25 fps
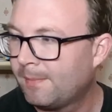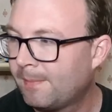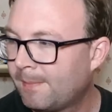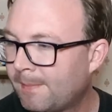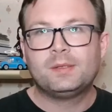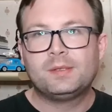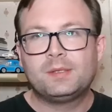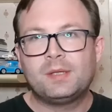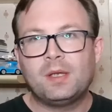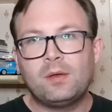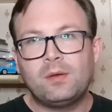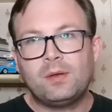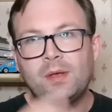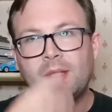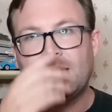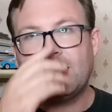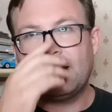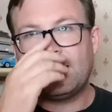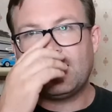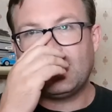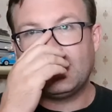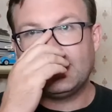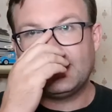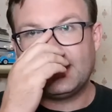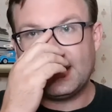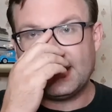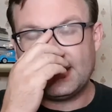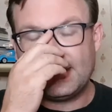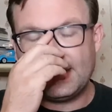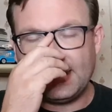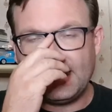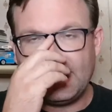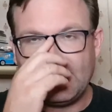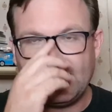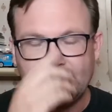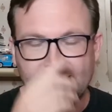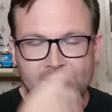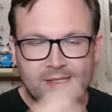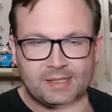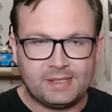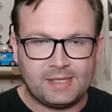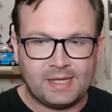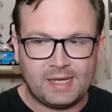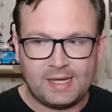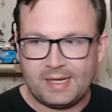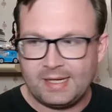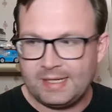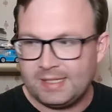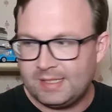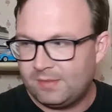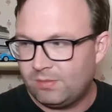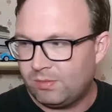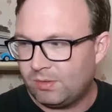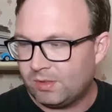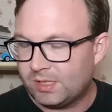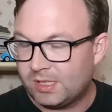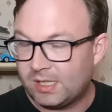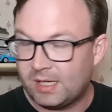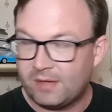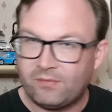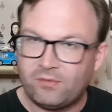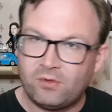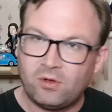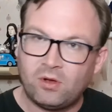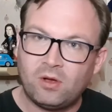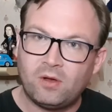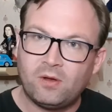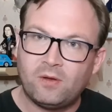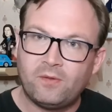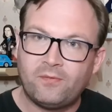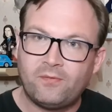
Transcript: So yeah guys, that's it. That is what I've got